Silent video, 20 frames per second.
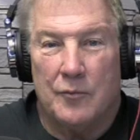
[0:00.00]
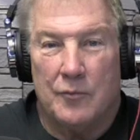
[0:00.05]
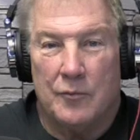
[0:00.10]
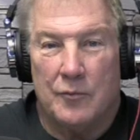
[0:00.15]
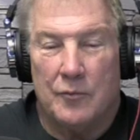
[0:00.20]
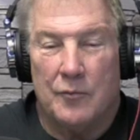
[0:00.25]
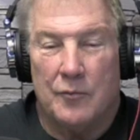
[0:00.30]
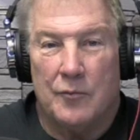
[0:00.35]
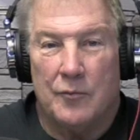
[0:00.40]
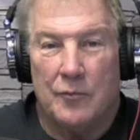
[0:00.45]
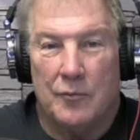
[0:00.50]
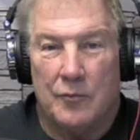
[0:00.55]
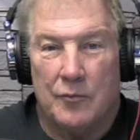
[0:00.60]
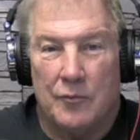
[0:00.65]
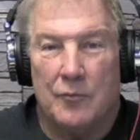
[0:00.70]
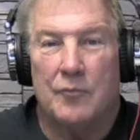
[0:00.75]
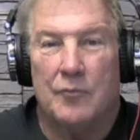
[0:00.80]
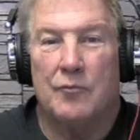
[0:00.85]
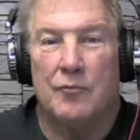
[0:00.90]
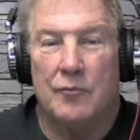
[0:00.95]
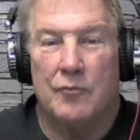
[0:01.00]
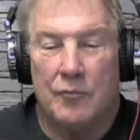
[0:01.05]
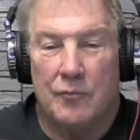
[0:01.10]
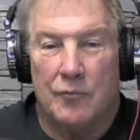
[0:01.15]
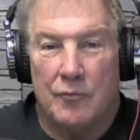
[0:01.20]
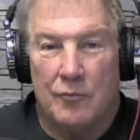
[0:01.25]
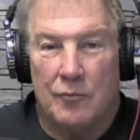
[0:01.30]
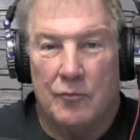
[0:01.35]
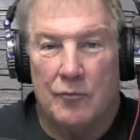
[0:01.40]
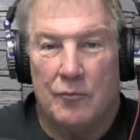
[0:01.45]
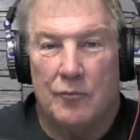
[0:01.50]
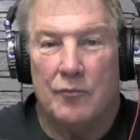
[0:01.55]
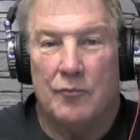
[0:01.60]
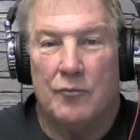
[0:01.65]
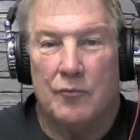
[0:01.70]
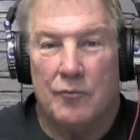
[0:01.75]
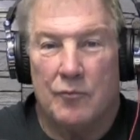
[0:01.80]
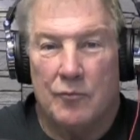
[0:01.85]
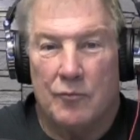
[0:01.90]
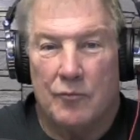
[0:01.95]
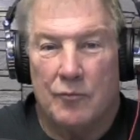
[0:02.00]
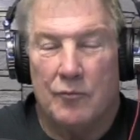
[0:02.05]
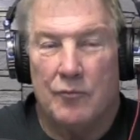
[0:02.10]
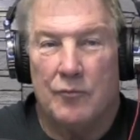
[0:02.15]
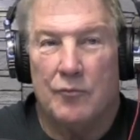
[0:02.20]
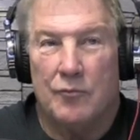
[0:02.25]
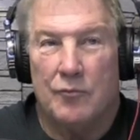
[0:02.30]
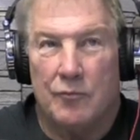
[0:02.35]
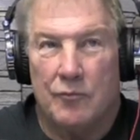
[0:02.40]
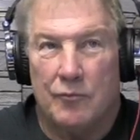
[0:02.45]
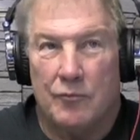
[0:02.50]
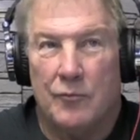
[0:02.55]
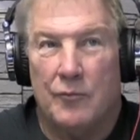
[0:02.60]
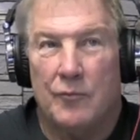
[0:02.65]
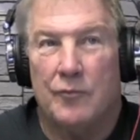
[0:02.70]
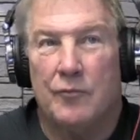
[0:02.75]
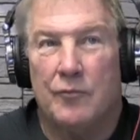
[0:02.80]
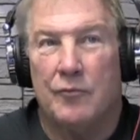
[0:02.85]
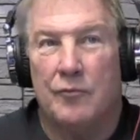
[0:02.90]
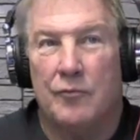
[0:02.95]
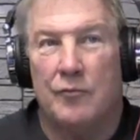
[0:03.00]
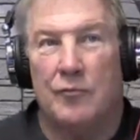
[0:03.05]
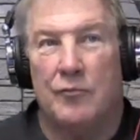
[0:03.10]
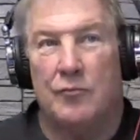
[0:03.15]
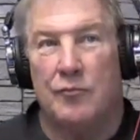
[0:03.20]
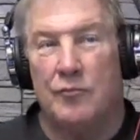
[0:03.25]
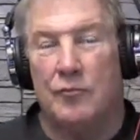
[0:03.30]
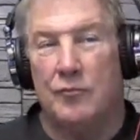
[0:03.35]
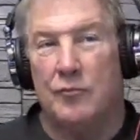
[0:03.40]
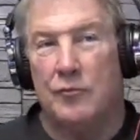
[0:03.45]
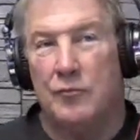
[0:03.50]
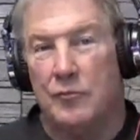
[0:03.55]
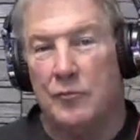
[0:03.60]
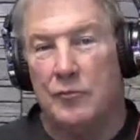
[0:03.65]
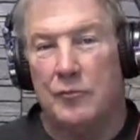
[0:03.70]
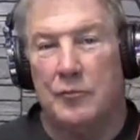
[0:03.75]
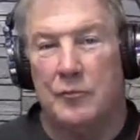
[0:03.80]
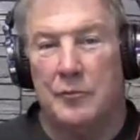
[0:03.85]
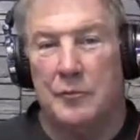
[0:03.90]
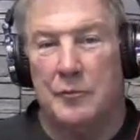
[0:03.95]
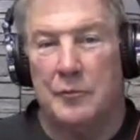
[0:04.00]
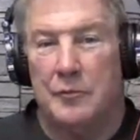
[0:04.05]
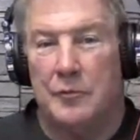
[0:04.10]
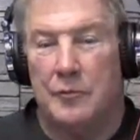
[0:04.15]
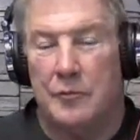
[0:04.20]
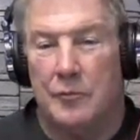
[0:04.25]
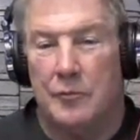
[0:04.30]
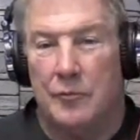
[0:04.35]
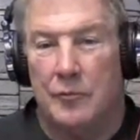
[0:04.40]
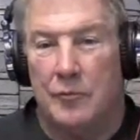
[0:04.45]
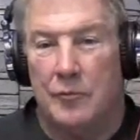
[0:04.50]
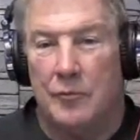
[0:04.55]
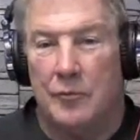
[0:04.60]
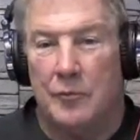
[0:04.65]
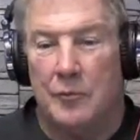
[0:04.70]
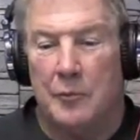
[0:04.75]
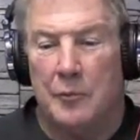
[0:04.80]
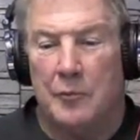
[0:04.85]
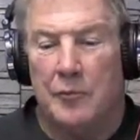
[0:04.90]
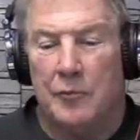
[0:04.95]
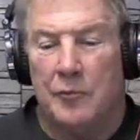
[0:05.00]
This person isn't speaking.